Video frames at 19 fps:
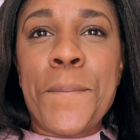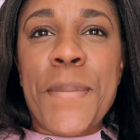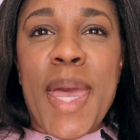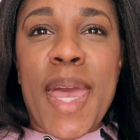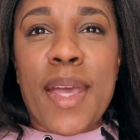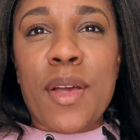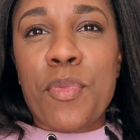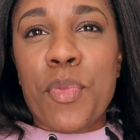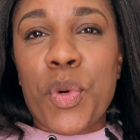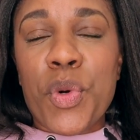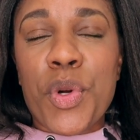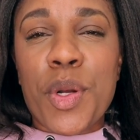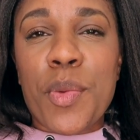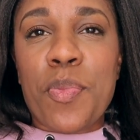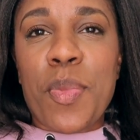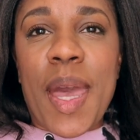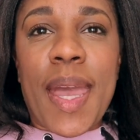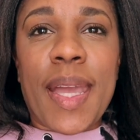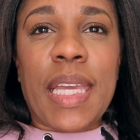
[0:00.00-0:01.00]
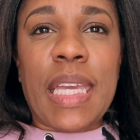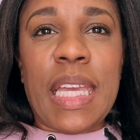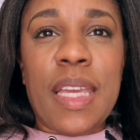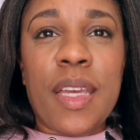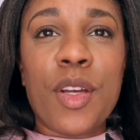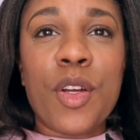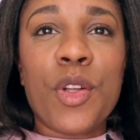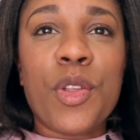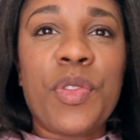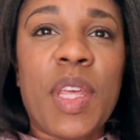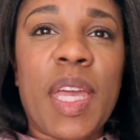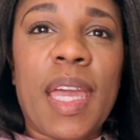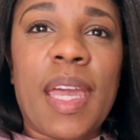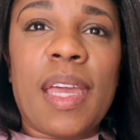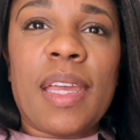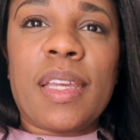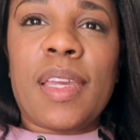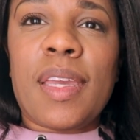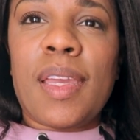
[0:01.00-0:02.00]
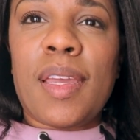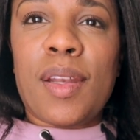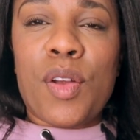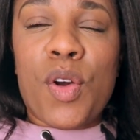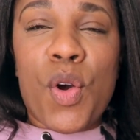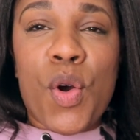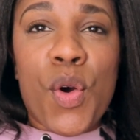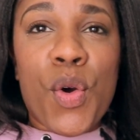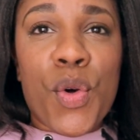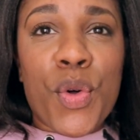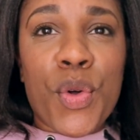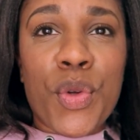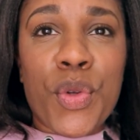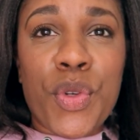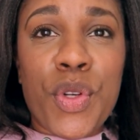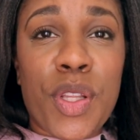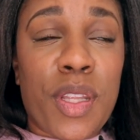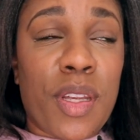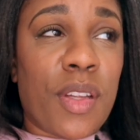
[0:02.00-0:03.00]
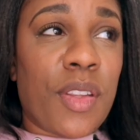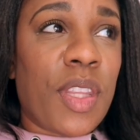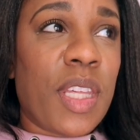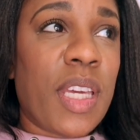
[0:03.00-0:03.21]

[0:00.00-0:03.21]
pegboard back here that can hold their